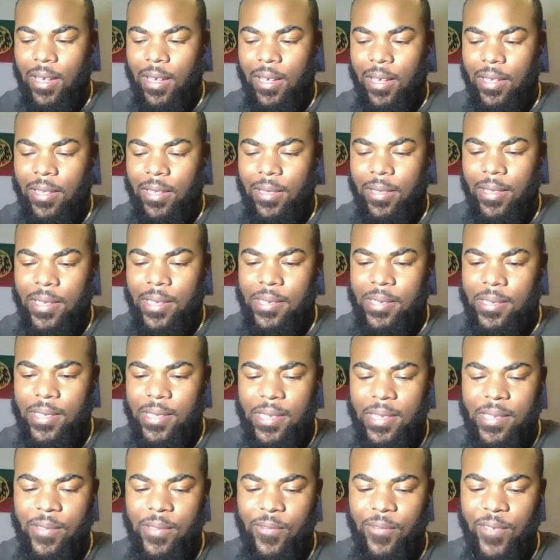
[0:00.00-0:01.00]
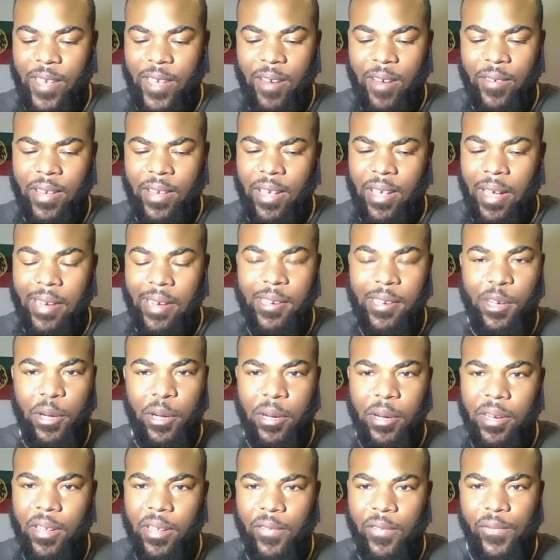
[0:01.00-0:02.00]
this very
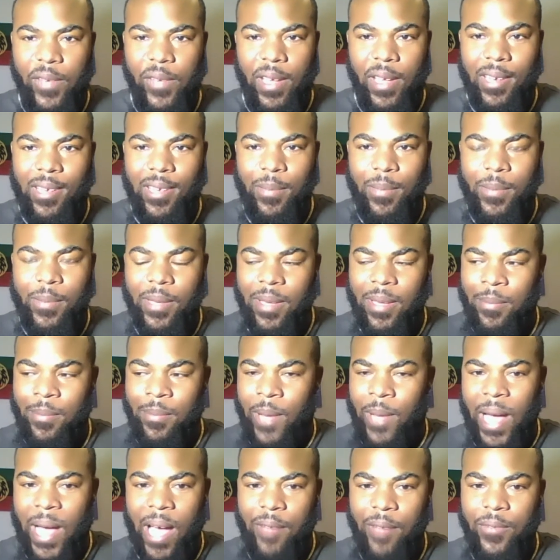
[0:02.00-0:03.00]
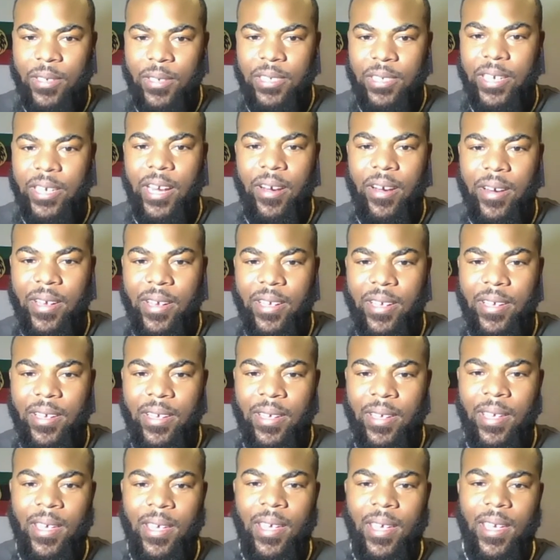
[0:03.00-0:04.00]
underdeveloped, impoverished area,
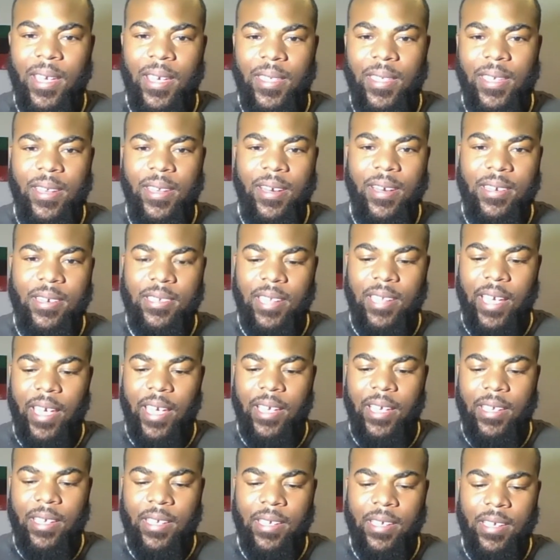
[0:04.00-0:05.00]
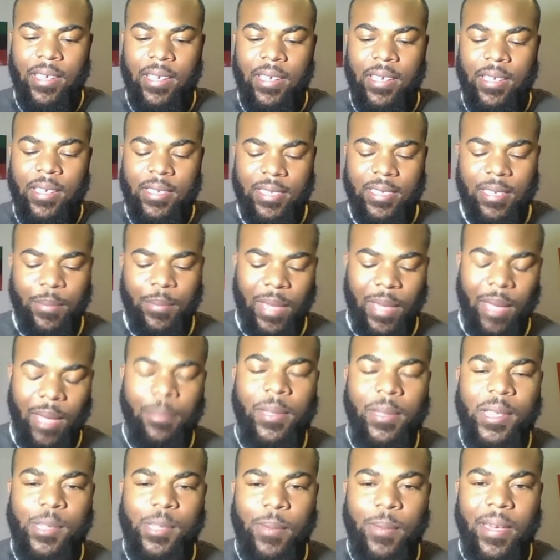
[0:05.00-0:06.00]
and then there's like some
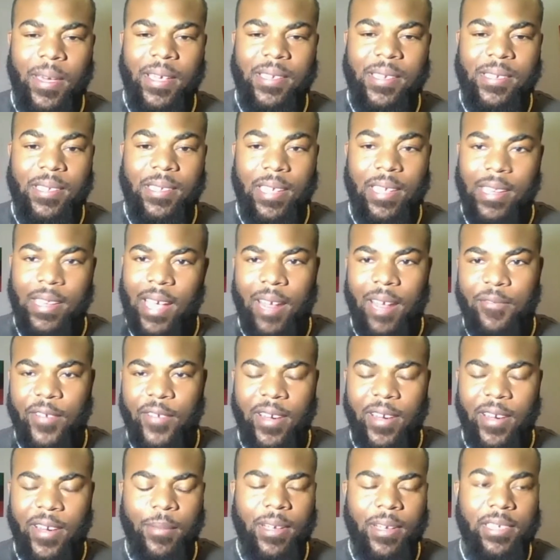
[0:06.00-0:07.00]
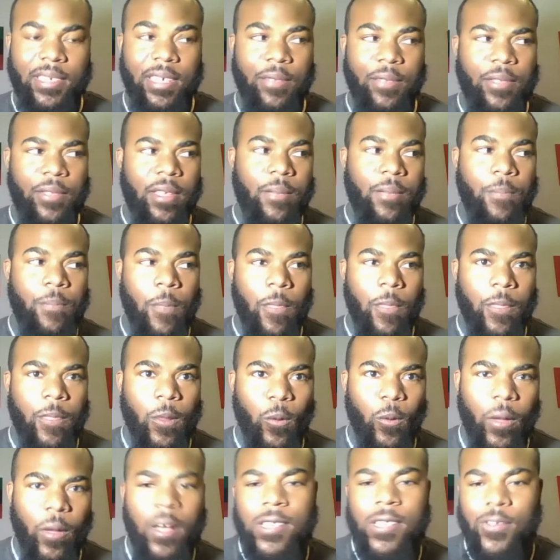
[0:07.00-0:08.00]
empty space and not very much, and then the
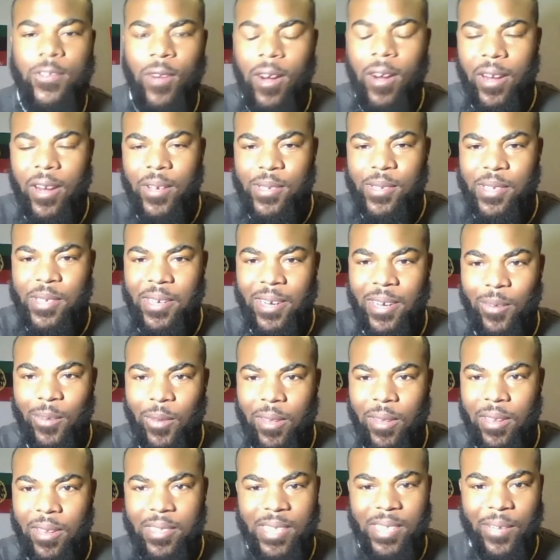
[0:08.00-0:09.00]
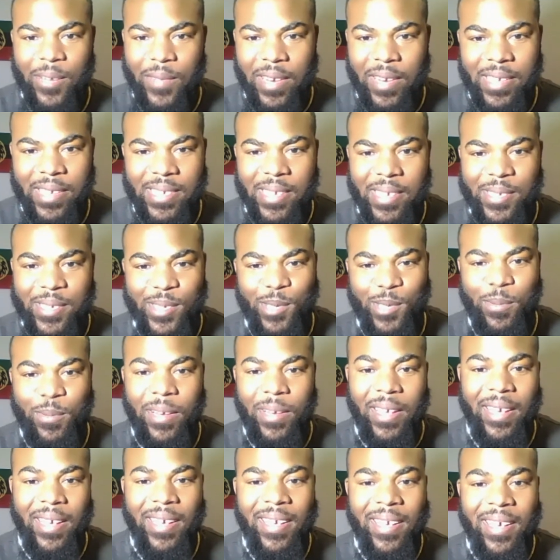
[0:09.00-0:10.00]
Wells Fargo Center where the 76ers play,
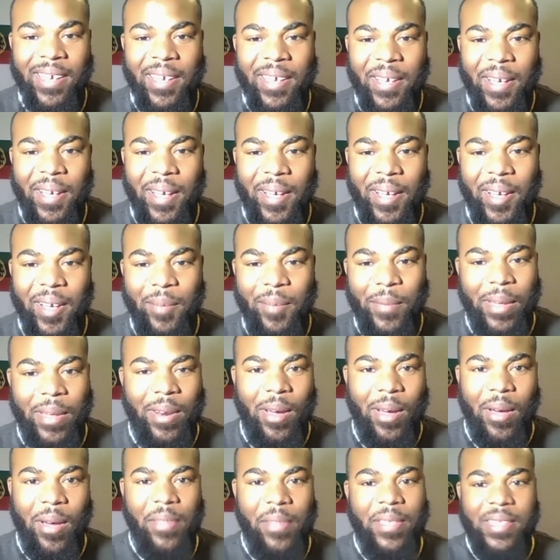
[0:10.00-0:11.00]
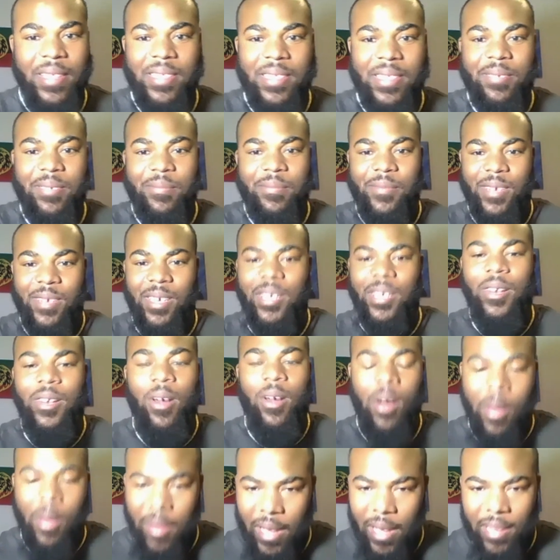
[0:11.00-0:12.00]
and all this,
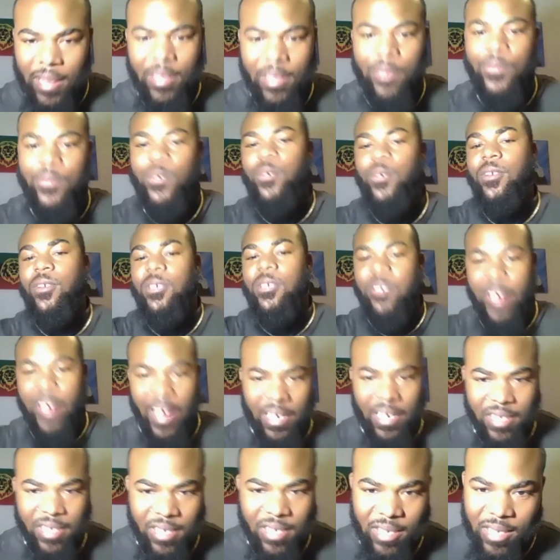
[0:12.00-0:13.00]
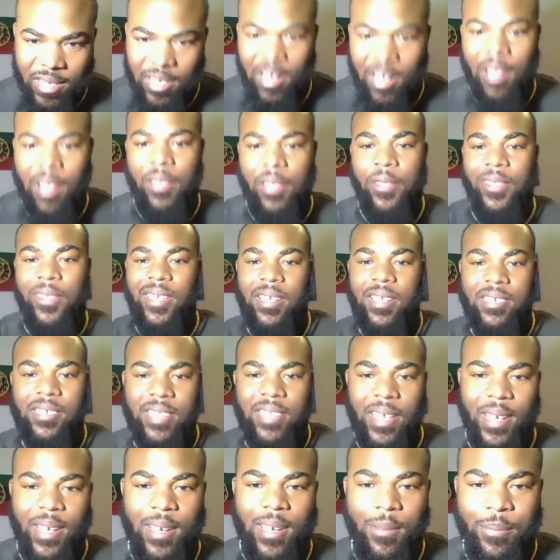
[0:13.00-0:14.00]
like the food attractions and all the things
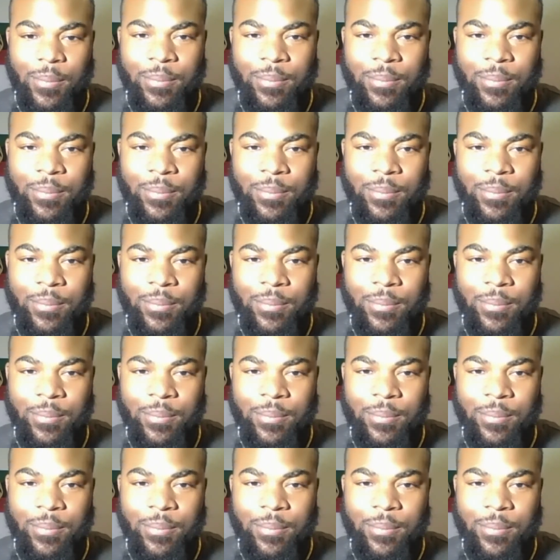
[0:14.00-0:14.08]
that come